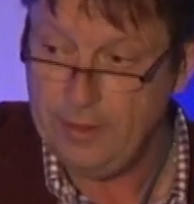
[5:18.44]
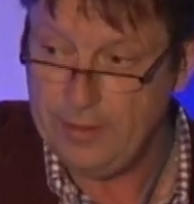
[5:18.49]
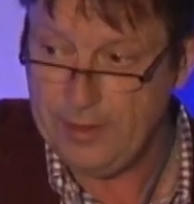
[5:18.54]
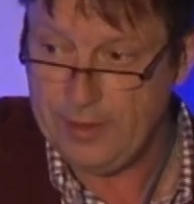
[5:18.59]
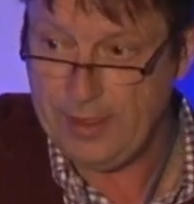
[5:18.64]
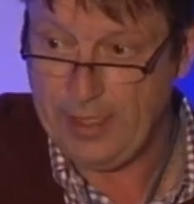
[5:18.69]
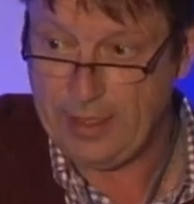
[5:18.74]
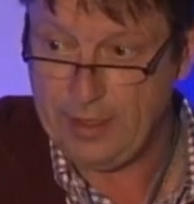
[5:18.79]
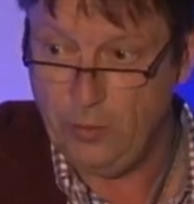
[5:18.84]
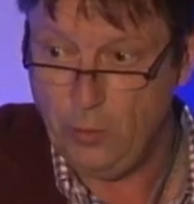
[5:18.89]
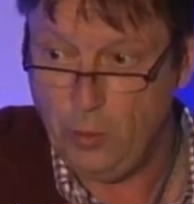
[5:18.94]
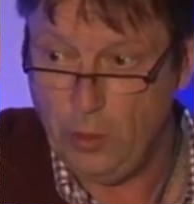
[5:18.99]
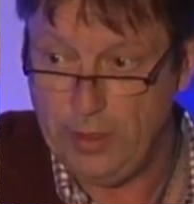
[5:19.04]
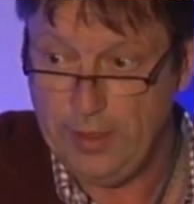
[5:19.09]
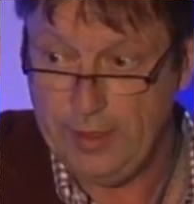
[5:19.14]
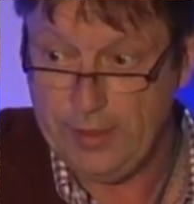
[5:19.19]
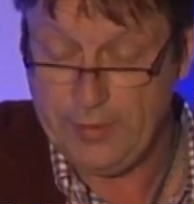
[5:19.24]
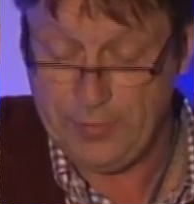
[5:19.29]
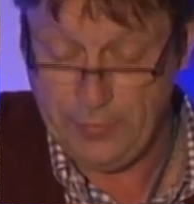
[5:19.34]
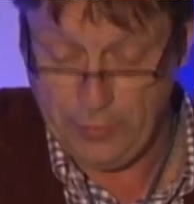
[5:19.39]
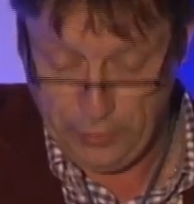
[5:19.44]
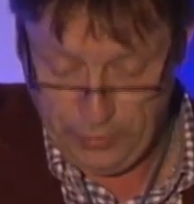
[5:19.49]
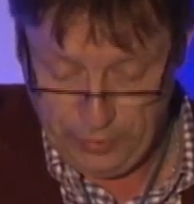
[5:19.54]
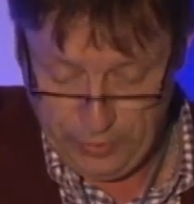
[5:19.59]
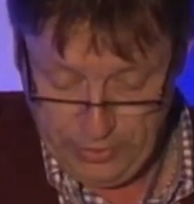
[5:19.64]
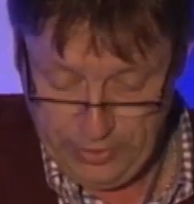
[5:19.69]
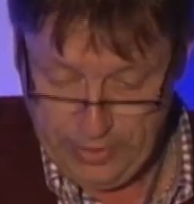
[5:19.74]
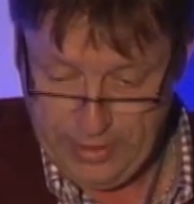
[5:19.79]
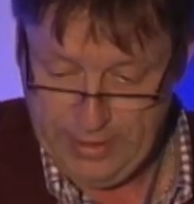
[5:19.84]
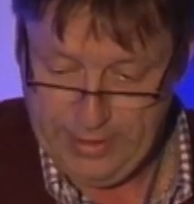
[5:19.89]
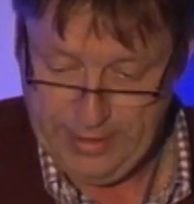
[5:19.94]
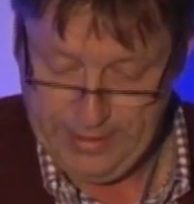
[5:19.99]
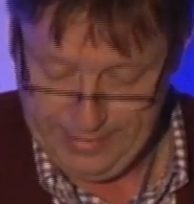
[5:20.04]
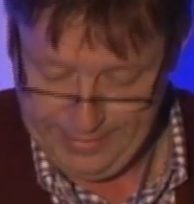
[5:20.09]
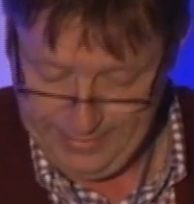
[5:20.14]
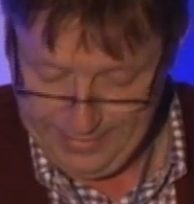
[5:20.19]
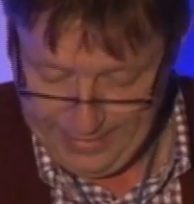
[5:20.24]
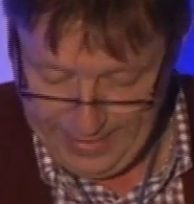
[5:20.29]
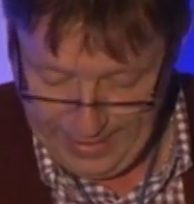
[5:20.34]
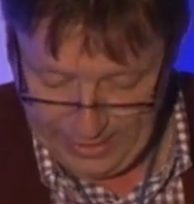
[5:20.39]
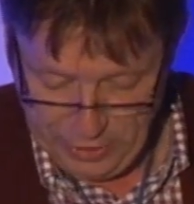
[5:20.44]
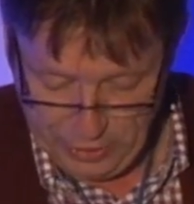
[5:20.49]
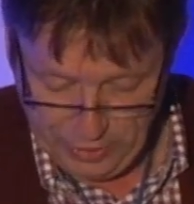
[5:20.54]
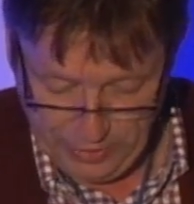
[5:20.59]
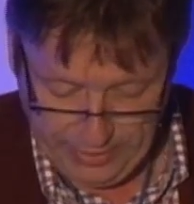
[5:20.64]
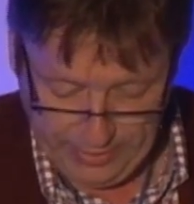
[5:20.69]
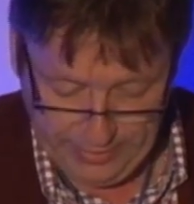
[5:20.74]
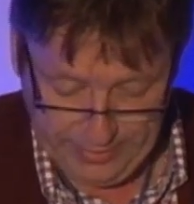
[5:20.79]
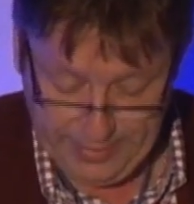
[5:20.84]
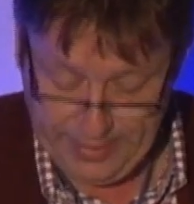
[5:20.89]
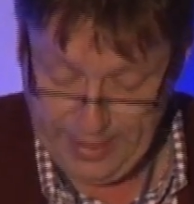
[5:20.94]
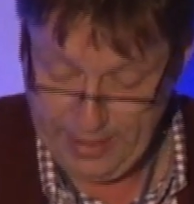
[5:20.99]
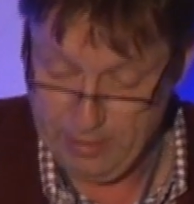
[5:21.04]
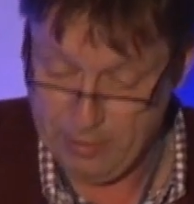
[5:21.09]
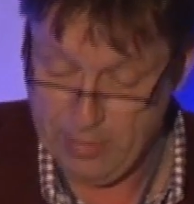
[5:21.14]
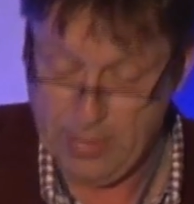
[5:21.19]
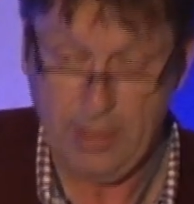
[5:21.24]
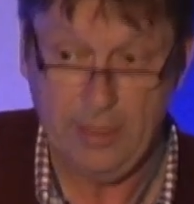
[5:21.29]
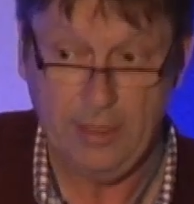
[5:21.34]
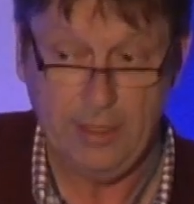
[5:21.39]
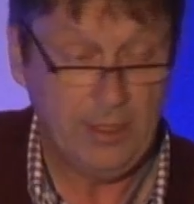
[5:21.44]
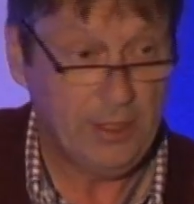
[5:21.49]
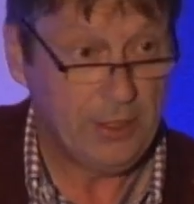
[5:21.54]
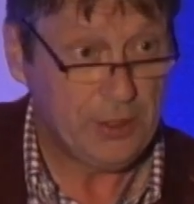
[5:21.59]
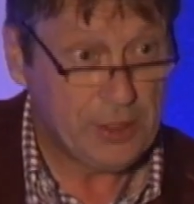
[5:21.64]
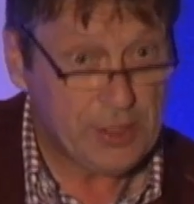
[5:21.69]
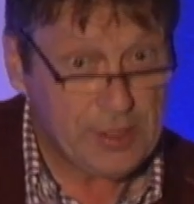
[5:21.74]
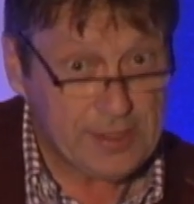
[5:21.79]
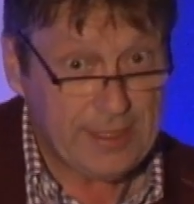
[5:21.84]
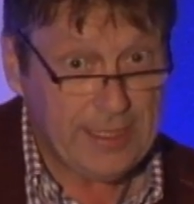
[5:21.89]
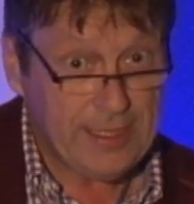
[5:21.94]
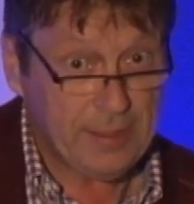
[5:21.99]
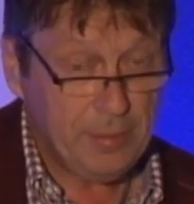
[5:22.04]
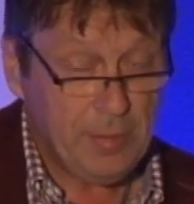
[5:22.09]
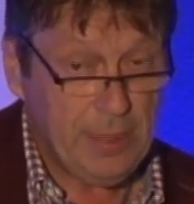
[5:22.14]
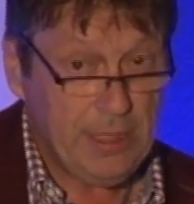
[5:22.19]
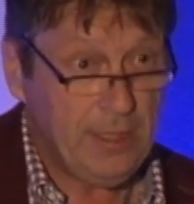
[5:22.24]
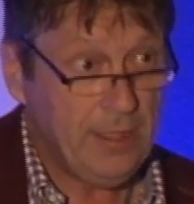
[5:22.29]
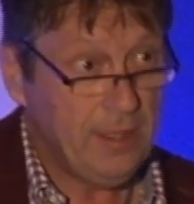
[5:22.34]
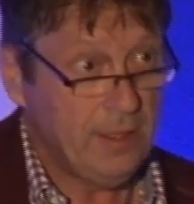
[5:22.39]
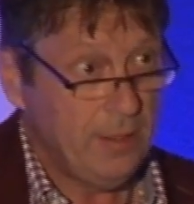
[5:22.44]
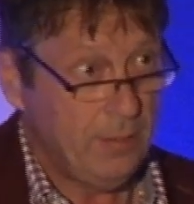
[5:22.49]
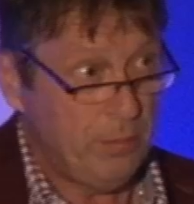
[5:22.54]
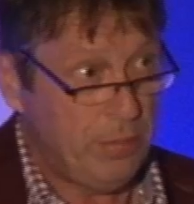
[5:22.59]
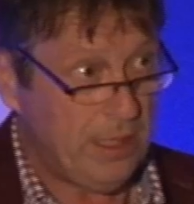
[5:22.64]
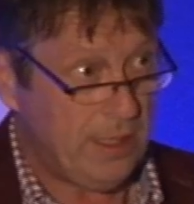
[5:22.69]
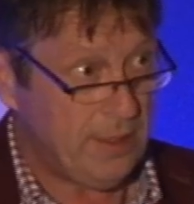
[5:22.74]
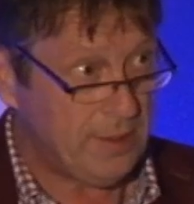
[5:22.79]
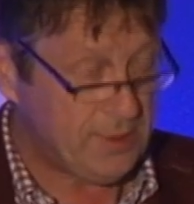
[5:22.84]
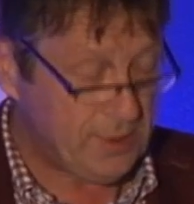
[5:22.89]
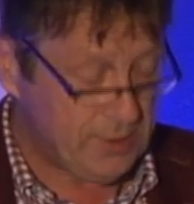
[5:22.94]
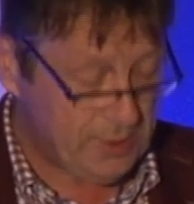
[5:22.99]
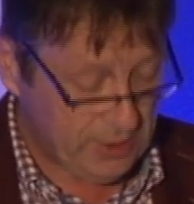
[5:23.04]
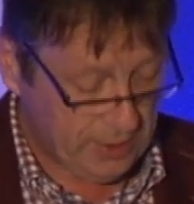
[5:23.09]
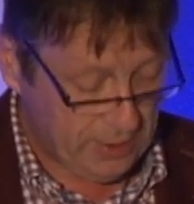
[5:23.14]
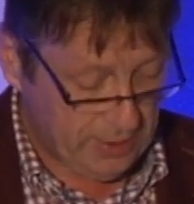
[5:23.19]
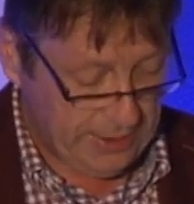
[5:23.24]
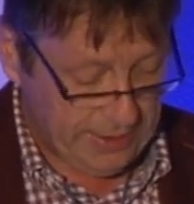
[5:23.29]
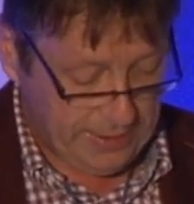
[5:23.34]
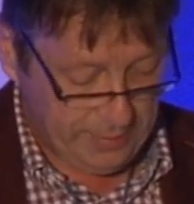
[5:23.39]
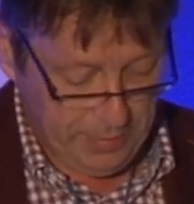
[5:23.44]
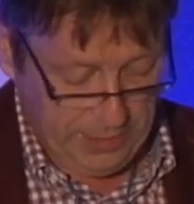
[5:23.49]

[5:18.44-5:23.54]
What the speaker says: second one is for the national team. Just let me pass, let